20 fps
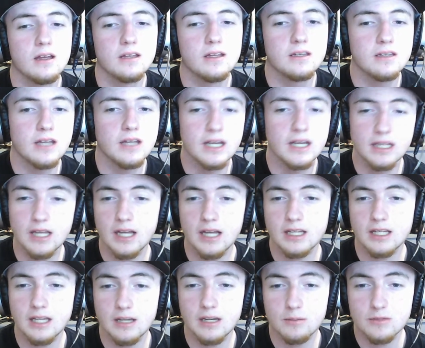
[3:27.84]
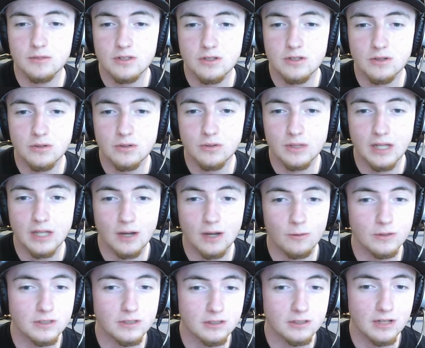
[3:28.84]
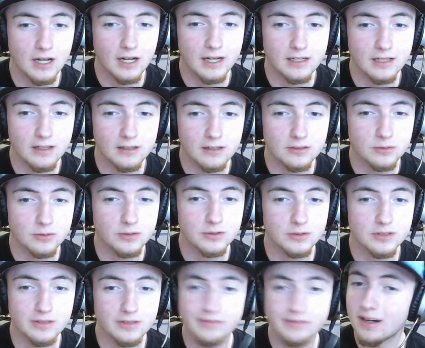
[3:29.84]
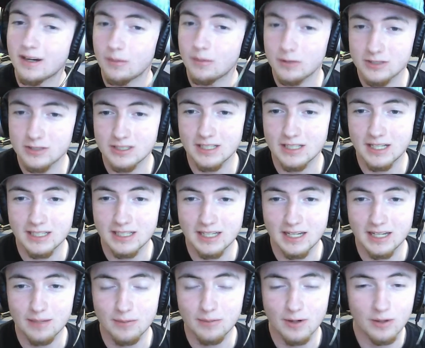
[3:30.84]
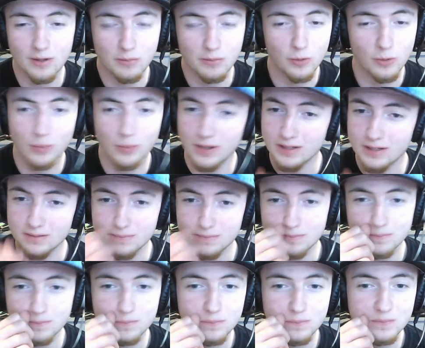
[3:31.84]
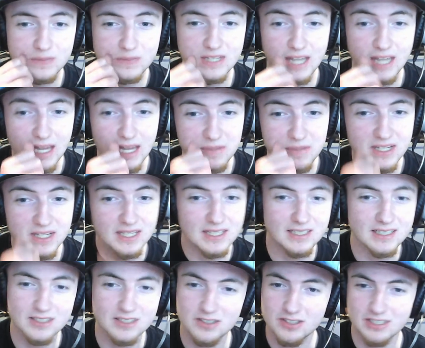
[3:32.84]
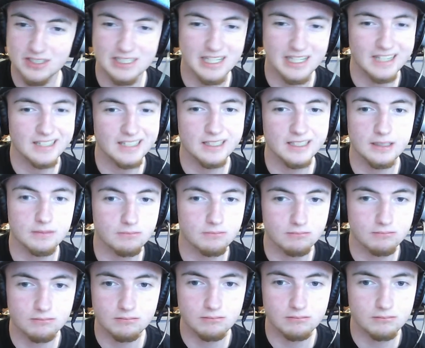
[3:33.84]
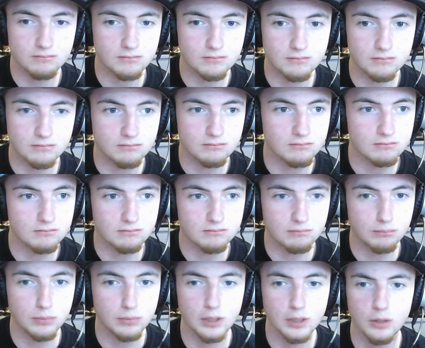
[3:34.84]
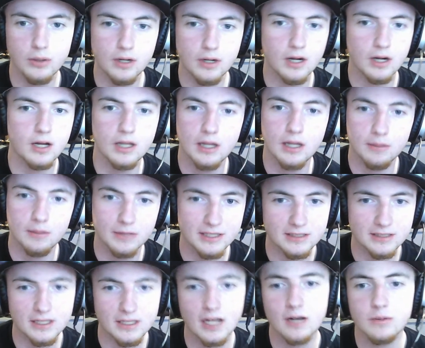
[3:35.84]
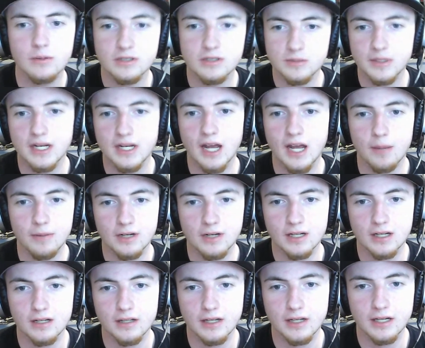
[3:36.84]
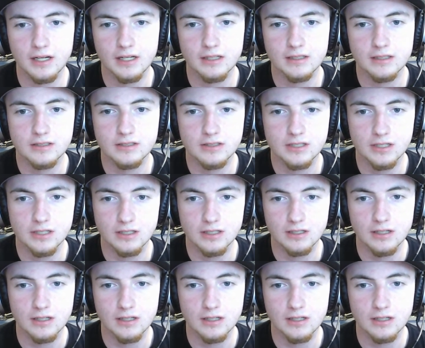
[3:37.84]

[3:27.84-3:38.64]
in that game 2, in that 1-9 loss, we were still very much in that game, and our bullpen came in and just kind of blew it all up. That's kind of what's been happening a lot this year.